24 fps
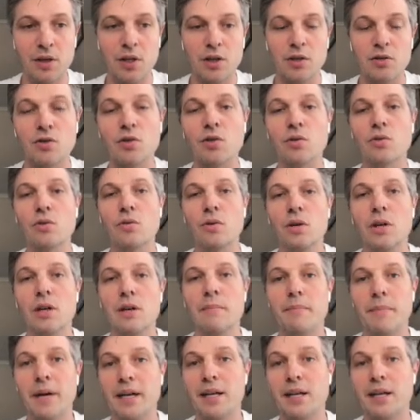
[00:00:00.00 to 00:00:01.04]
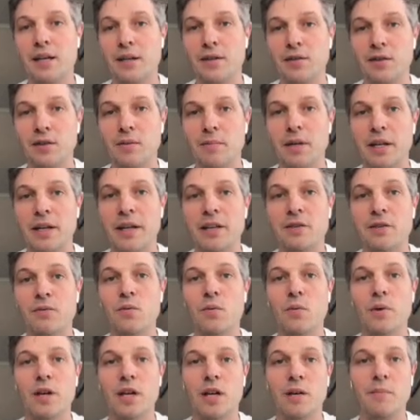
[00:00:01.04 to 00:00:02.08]
to magnesium, and that's what
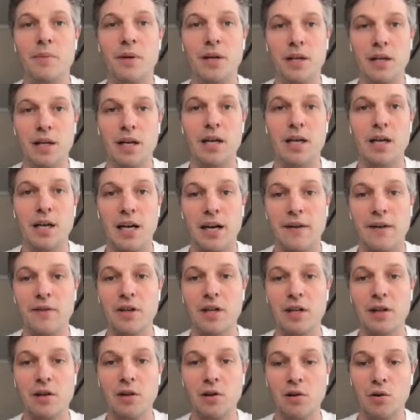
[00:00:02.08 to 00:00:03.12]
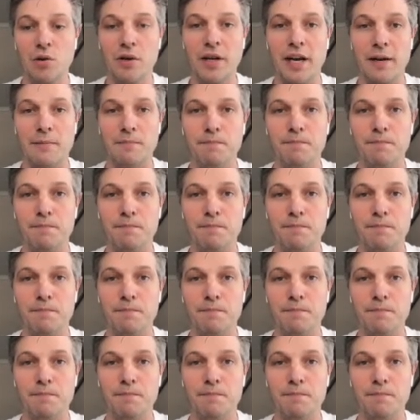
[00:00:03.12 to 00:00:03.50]
we're going to be having a little look at.